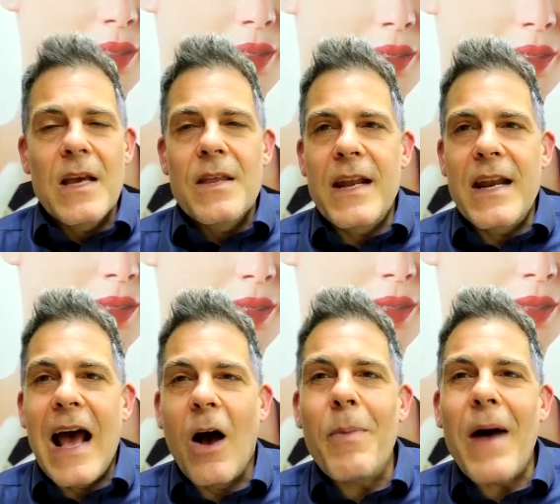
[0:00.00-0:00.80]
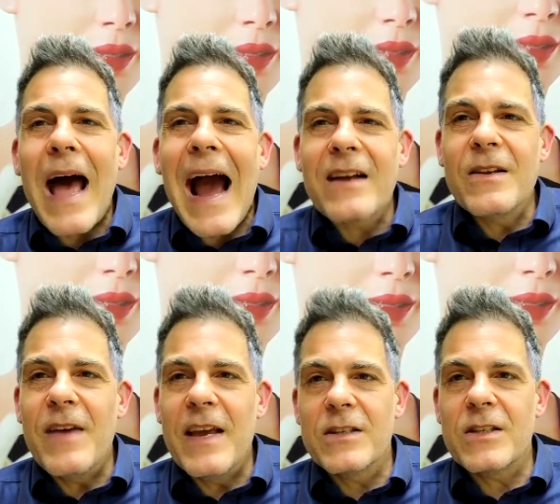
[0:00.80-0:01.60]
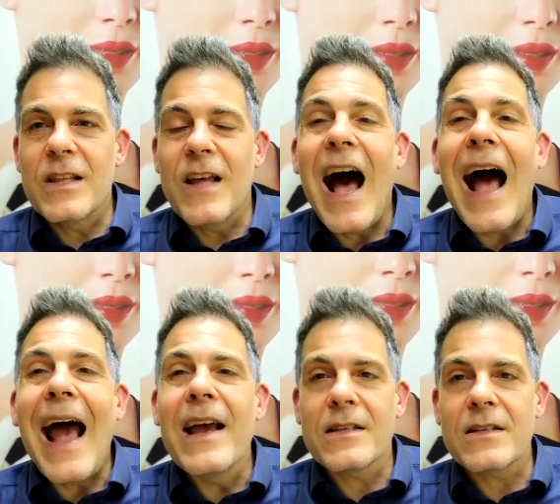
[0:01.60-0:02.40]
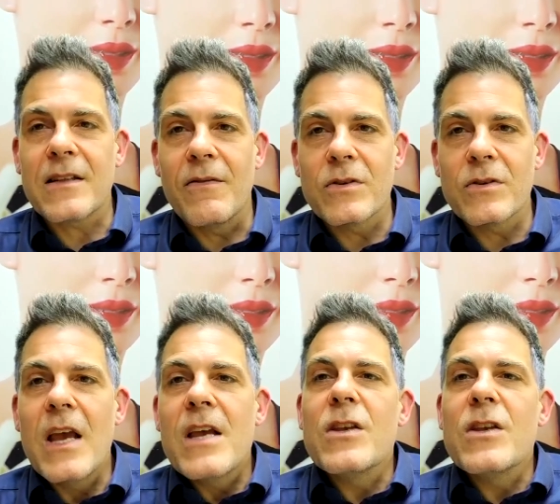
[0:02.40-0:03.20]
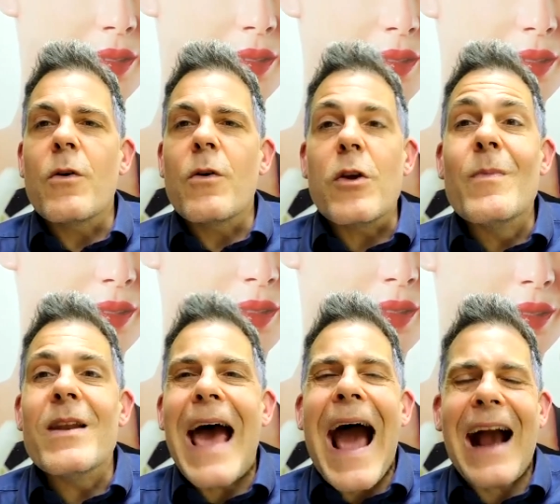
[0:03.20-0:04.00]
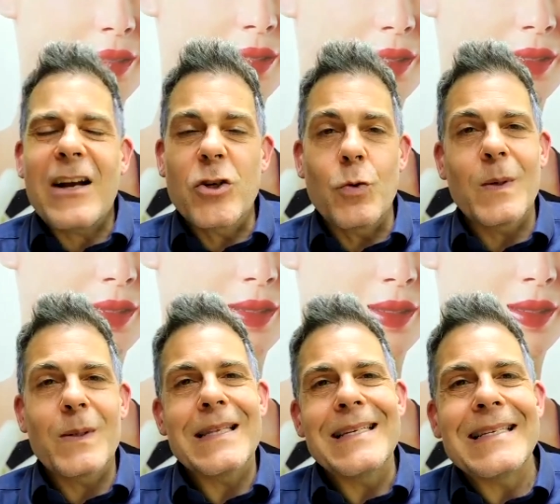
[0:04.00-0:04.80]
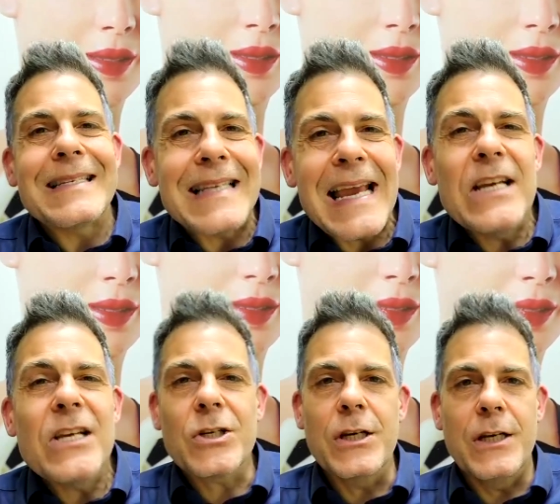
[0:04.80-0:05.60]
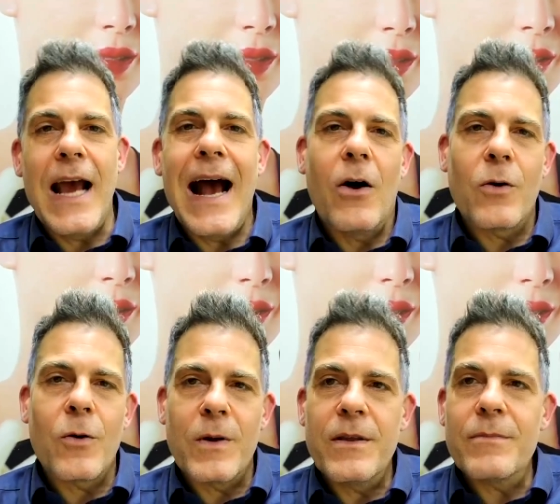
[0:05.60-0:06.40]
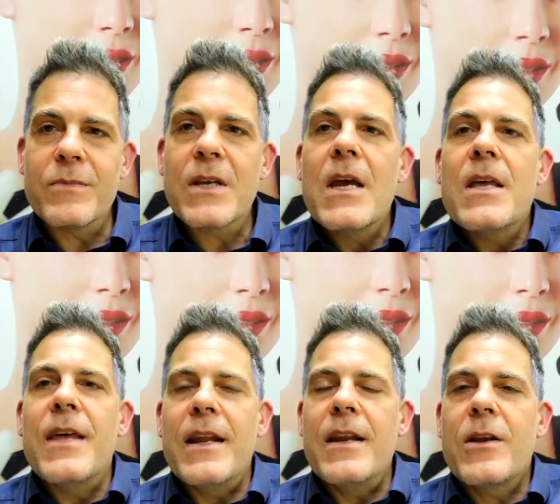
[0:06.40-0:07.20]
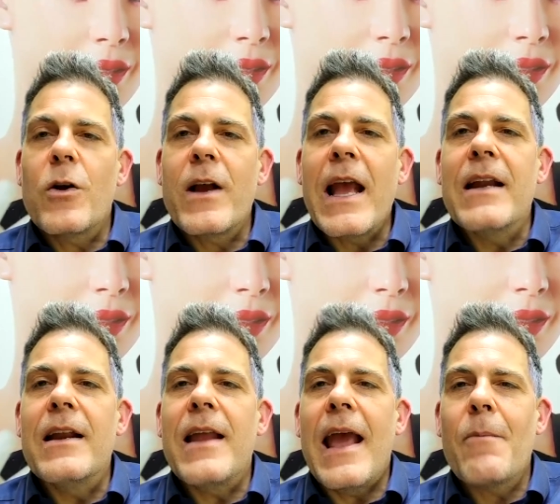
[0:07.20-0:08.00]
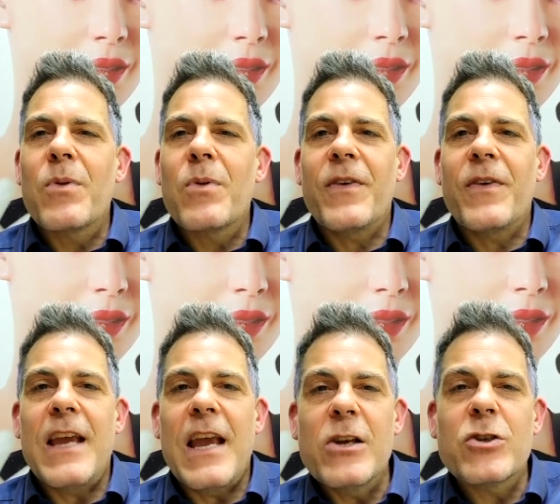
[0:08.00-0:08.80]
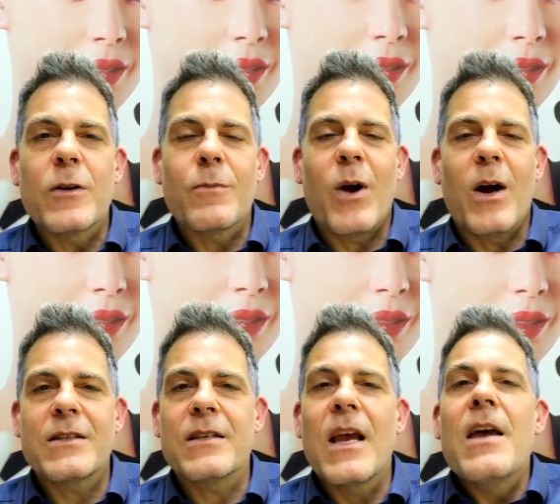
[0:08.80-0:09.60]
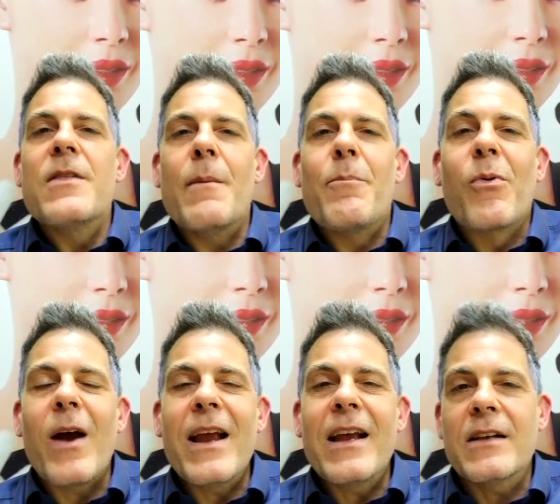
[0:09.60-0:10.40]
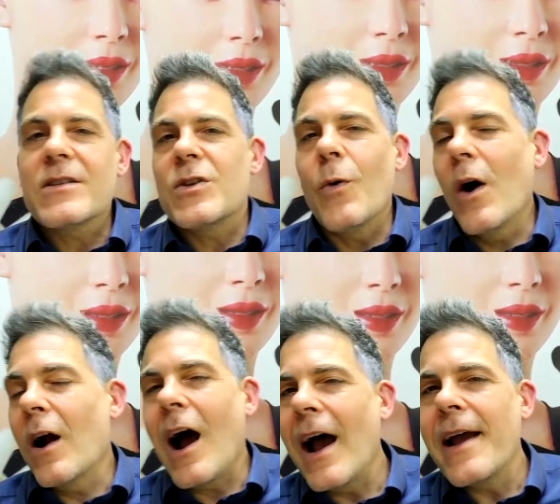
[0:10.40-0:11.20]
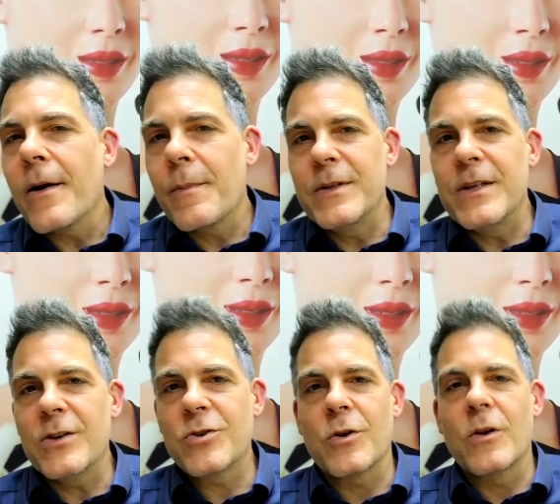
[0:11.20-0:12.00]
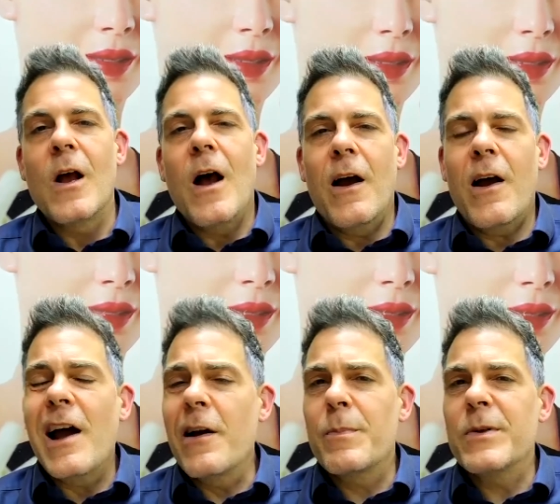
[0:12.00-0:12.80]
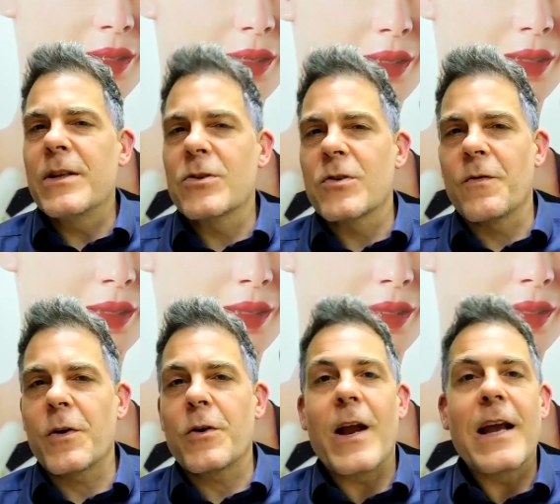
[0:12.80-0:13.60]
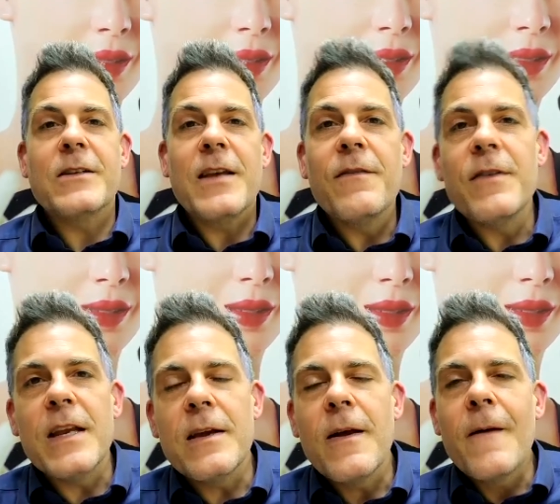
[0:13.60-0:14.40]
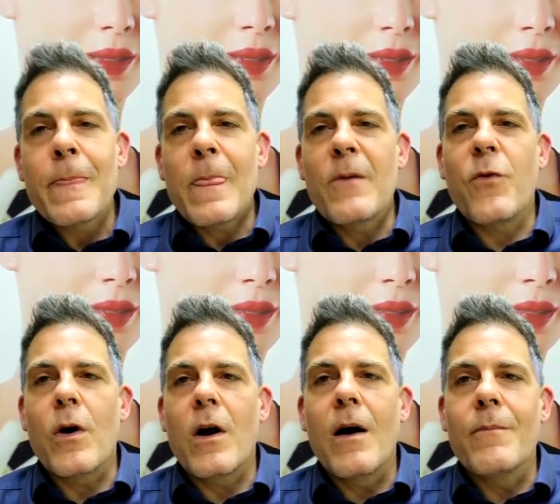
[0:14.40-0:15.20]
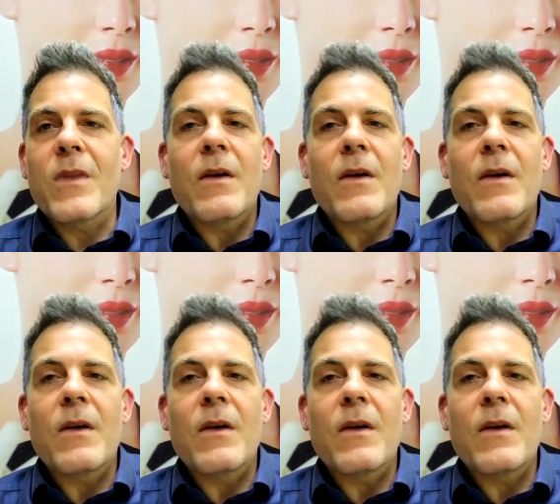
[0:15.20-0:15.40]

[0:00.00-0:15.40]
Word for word: that help activate us to the highest levels, human actualization algorithms that create an amplification process that bring us to our higher potential for creativity, for